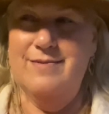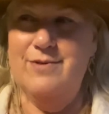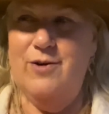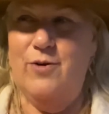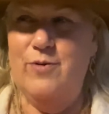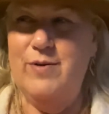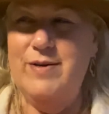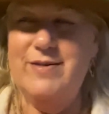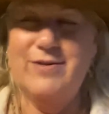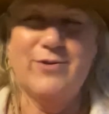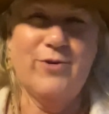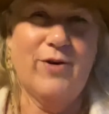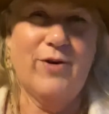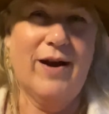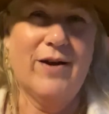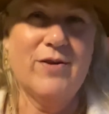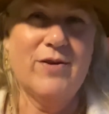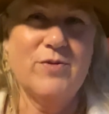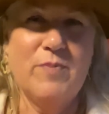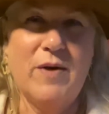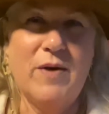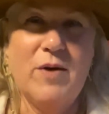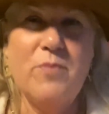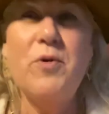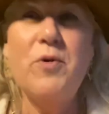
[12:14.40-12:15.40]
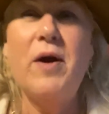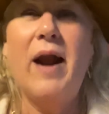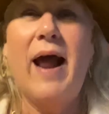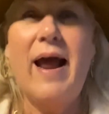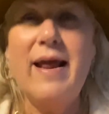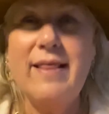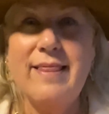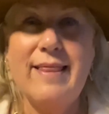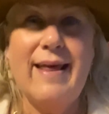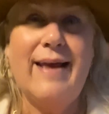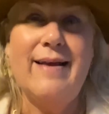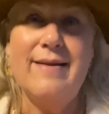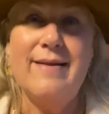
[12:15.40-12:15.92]
always cracks me up when I
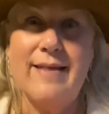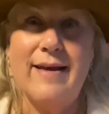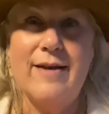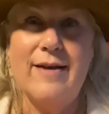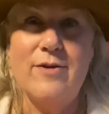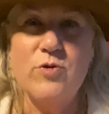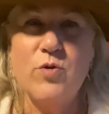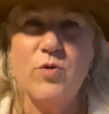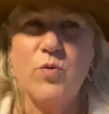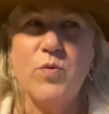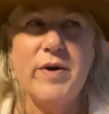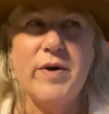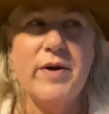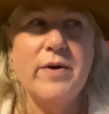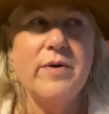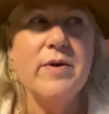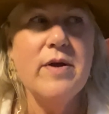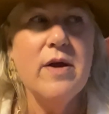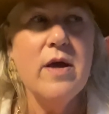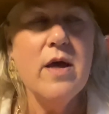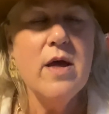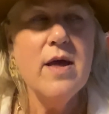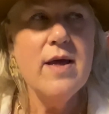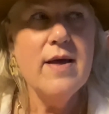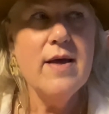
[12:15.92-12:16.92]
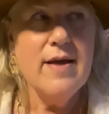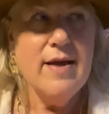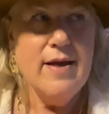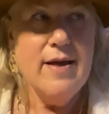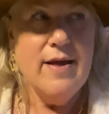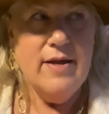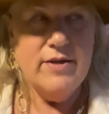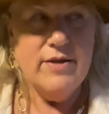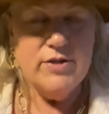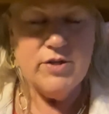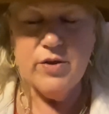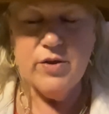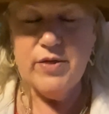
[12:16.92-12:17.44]
think things are weird.
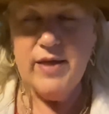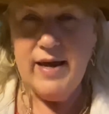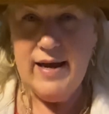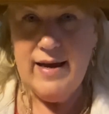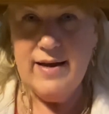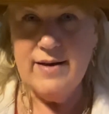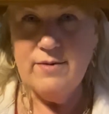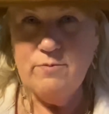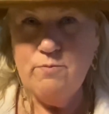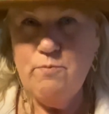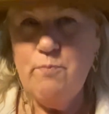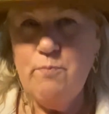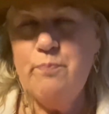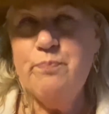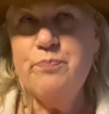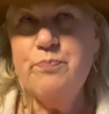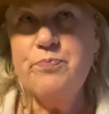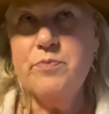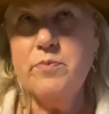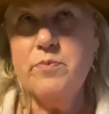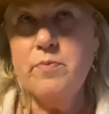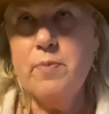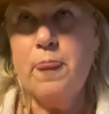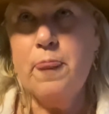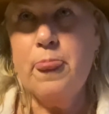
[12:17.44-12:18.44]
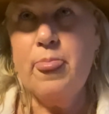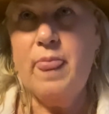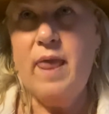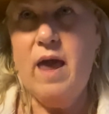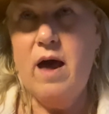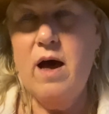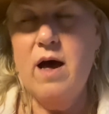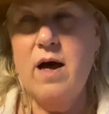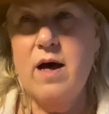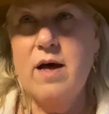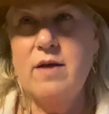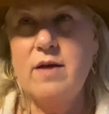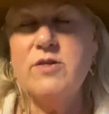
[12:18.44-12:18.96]
So then
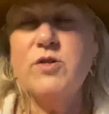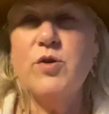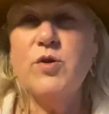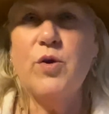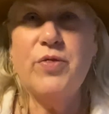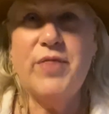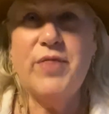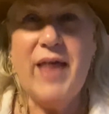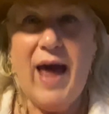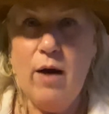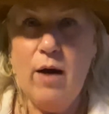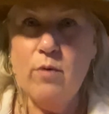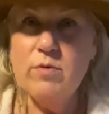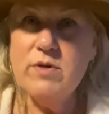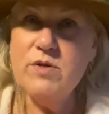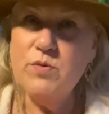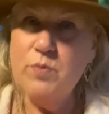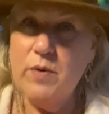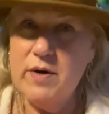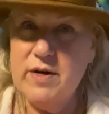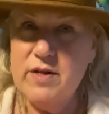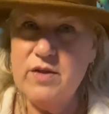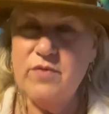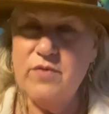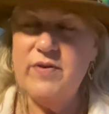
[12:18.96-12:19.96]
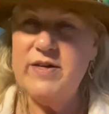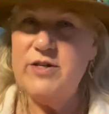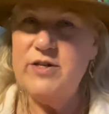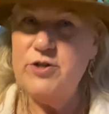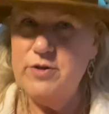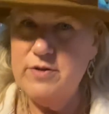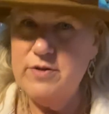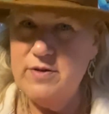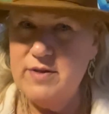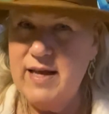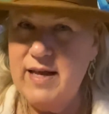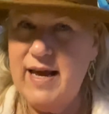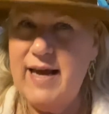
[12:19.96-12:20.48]
uh, so that was one of the
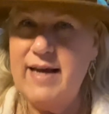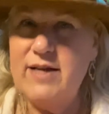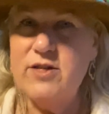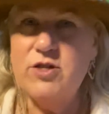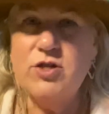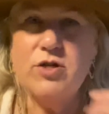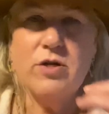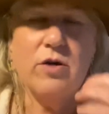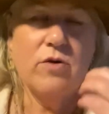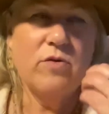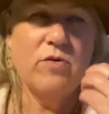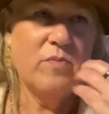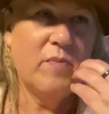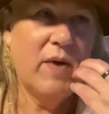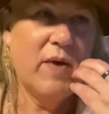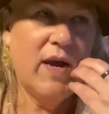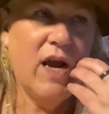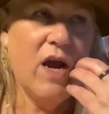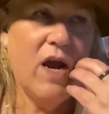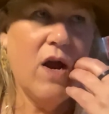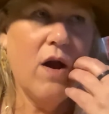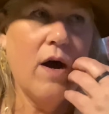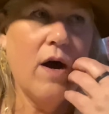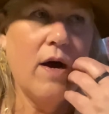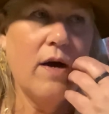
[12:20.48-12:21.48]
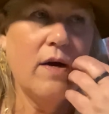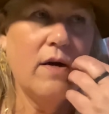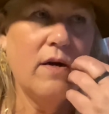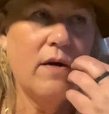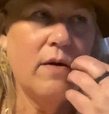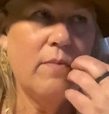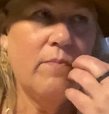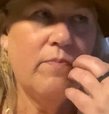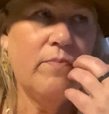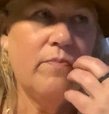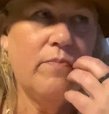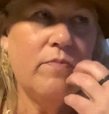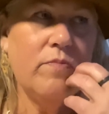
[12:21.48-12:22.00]
visions they had shown me.
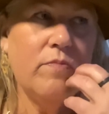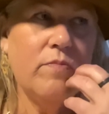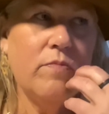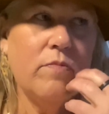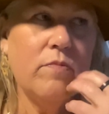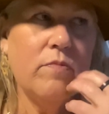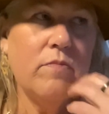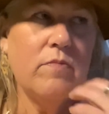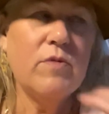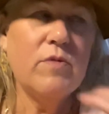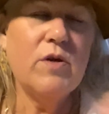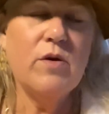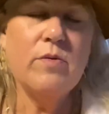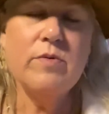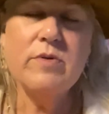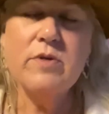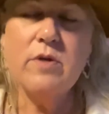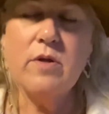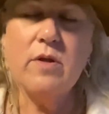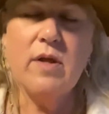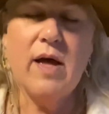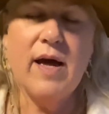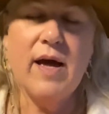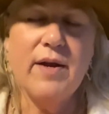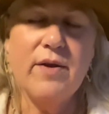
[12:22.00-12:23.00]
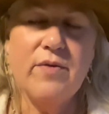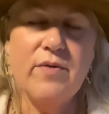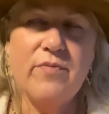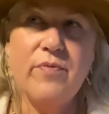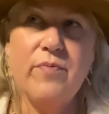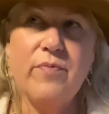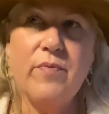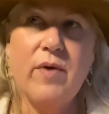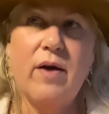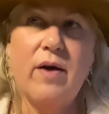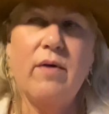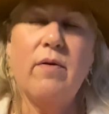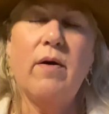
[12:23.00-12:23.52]
Um, there was a lot of,
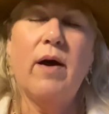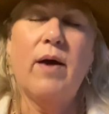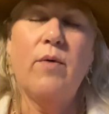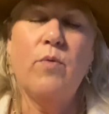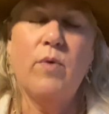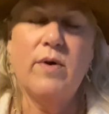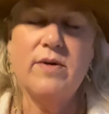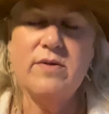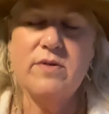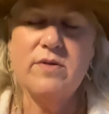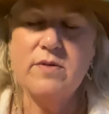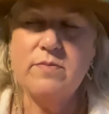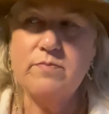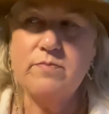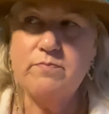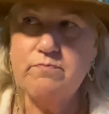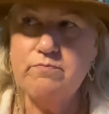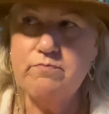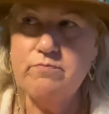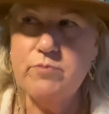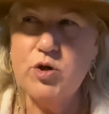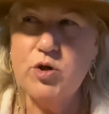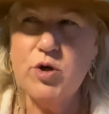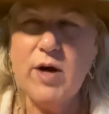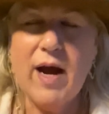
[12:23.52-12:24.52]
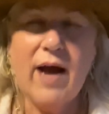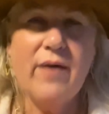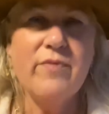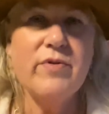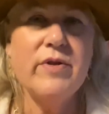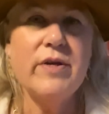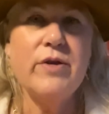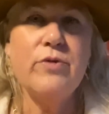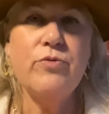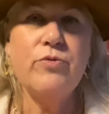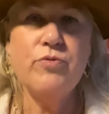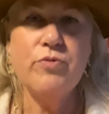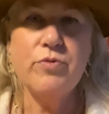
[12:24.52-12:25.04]
I, I was
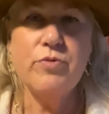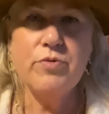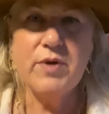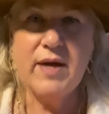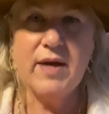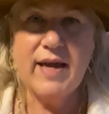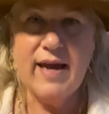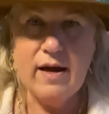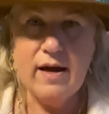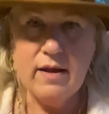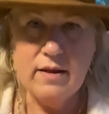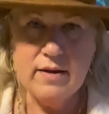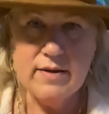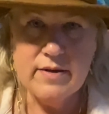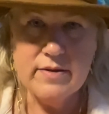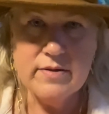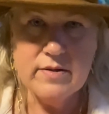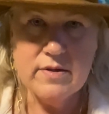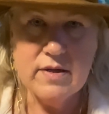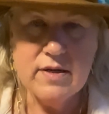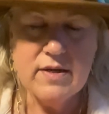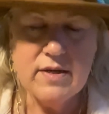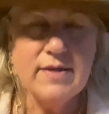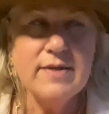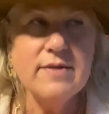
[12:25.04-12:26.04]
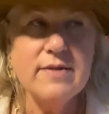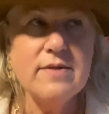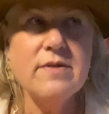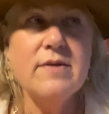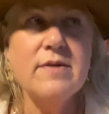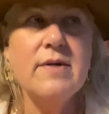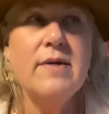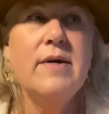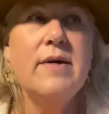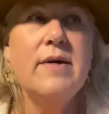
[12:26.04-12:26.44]
traveling through the galaxies,